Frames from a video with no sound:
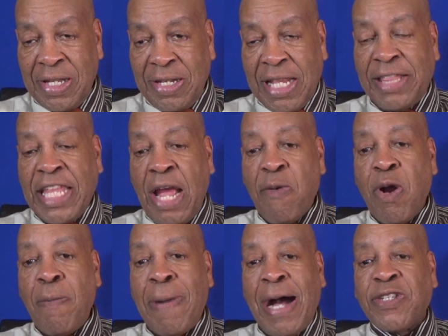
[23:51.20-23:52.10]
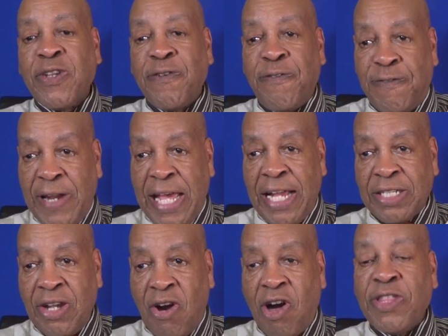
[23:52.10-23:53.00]
that they were about to
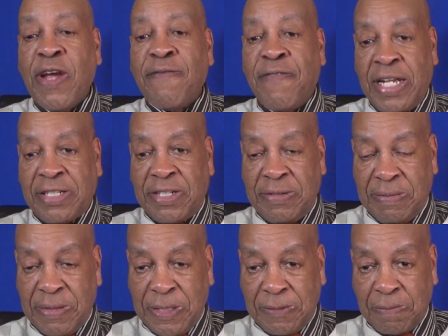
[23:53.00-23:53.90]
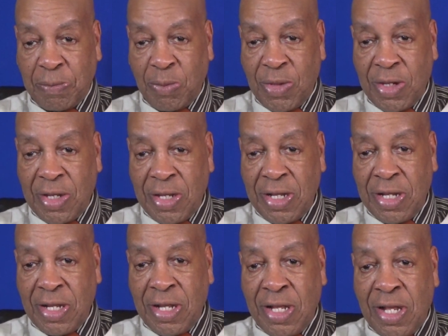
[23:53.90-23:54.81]
inflict on their victim.
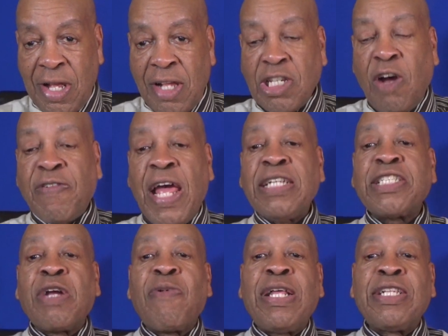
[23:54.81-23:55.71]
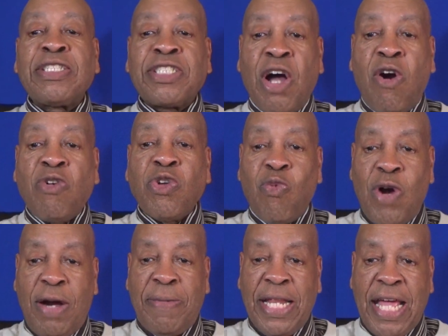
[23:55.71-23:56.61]
So if they was getting ready to stone the
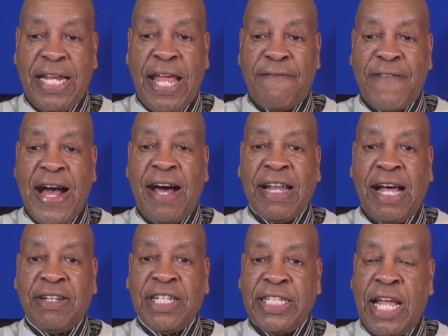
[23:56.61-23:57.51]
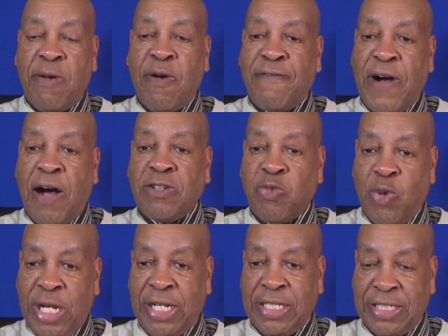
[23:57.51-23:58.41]
woman and they found out that they were false
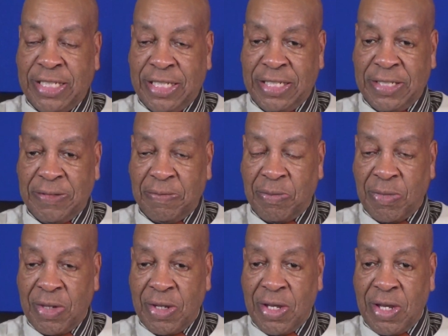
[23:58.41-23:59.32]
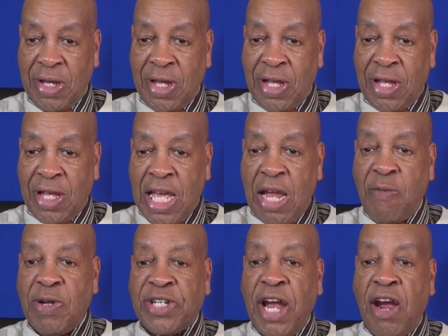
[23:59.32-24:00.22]
witnesses,
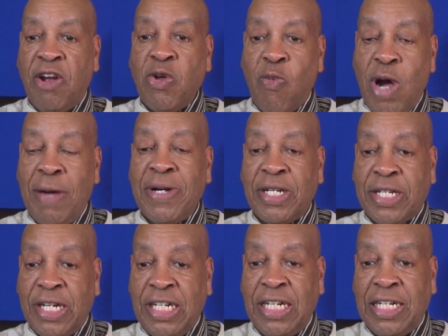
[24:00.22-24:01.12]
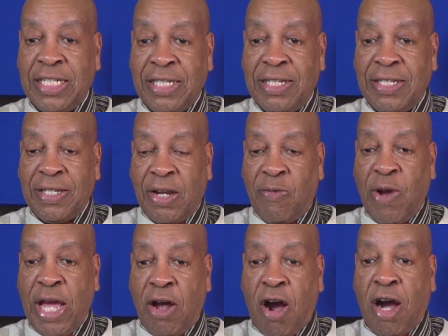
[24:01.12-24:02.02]
in return, the woman could get
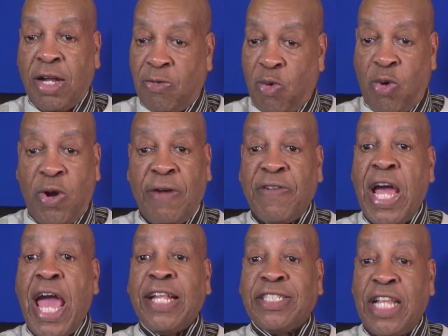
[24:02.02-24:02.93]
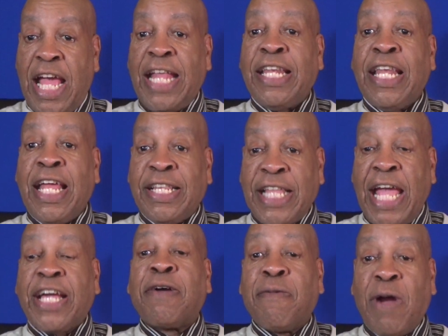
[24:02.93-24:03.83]
rid of whoever, and
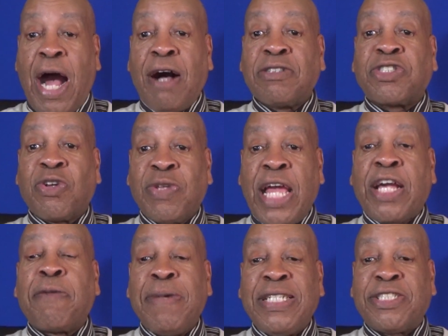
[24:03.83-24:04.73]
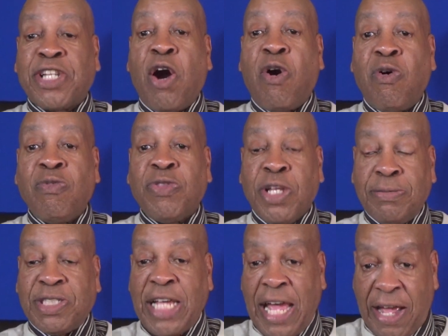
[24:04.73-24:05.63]
they could be stoned
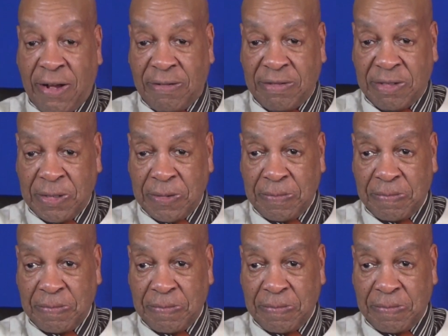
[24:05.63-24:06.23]
themselves.